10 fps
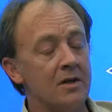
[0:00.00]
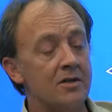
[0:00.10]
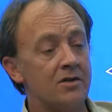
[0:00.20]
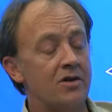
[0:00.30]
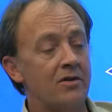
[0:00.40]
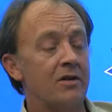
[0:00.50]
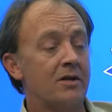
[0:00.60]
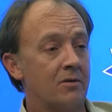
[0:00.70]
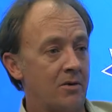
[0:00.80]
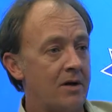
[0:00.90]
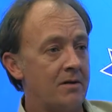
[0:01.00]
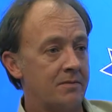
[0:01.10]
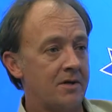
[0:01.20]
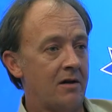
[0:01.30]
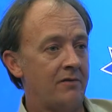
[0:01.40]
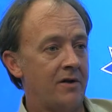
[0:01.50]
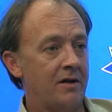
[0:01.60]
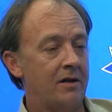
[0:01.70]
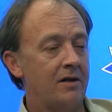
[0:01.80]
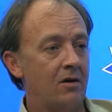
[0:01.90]
It's generally
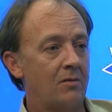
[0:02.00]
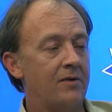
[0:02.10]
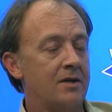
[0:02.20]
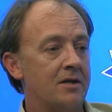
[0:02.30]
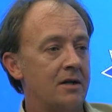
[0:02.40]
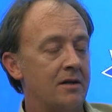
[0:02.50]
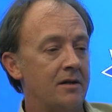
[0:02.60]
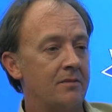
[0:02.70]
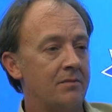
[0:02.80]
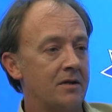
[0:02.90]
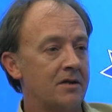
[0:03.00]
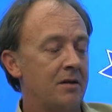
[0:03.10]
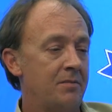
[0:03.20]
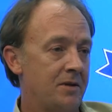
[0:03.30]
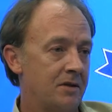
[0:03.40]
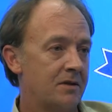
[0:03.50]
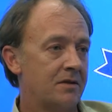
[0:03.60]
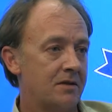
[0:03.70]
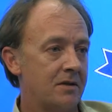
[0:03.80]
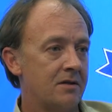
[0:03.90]
self-funded. Obviously, the skipper
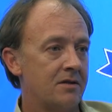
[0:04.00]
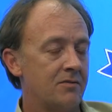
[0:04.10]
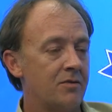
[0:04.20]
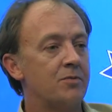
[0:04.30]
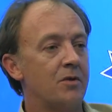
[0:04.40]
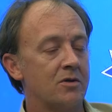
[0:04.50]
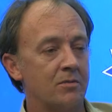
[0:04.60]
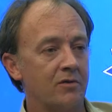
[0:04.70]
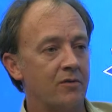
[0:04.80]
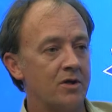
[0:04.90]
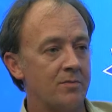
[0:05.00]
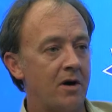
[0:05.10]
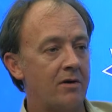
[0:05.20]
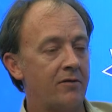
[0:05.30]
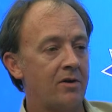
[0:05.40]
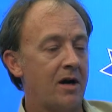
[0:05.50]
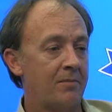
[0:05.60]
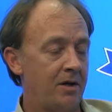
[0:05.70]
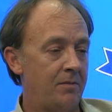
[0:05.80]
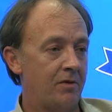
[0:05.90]
is responsible for his boat, for the
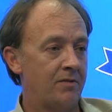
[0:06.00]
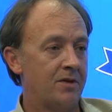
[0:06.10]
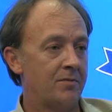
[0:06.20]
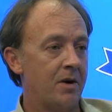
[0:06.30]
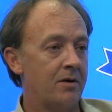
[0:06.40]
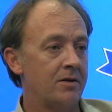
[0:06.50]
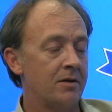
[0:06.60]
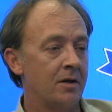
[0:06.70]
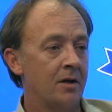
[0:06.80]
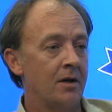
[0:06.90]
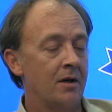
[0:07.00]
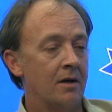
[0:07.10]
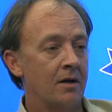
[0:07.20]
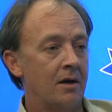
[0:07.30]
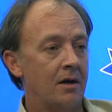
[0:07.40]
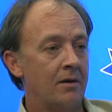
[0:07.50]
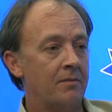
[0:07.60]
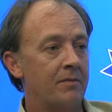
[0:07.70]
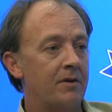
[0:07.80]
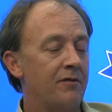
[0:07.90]
upkeep of his boat.
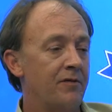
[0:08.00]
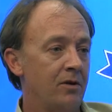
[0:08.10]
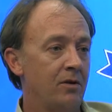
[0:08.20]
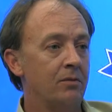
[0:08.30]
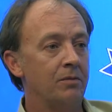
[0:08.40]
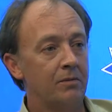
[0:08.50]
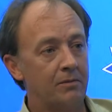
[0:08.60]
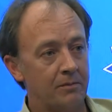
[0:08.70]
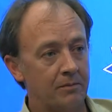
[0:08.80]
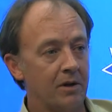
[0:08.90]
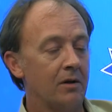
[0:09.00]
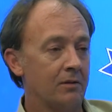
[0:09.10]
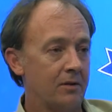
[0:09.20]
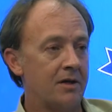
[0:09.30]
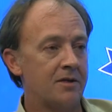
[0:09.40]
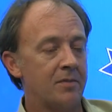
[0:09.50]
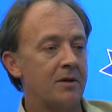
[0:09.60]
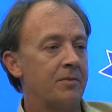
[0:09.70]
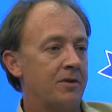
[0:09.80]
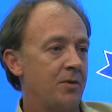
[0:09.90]
The fuel bill gets
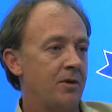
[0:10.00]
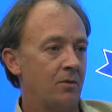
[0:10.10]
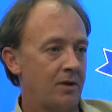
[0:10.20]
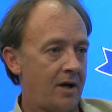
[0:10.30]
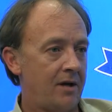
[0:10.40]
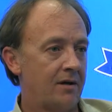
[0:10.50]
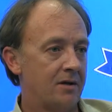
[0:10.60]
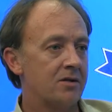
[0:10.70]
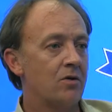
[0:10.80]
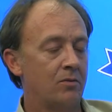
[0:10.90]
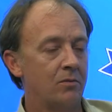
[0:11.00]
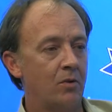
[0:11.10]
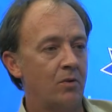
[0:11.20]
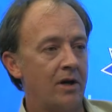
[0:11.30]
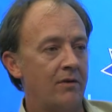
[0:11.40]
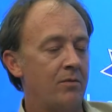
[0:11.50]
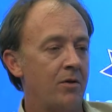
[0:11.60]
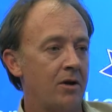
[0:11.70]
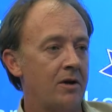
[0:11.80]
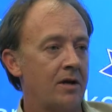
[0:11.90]
split between all the anglers on board.
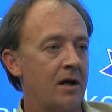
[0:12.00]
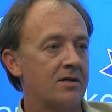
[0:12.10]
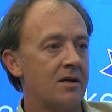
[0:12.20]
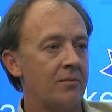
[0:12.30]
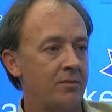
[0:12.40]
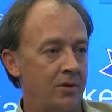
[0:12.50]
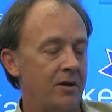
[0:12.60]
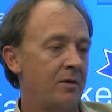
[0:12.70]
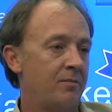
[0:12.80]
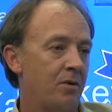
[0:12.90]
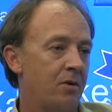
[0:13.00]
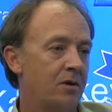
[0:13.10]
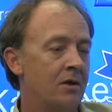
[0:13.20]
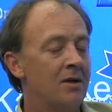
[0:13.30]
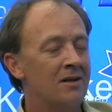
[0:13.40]
Everybody that goes out put in their part.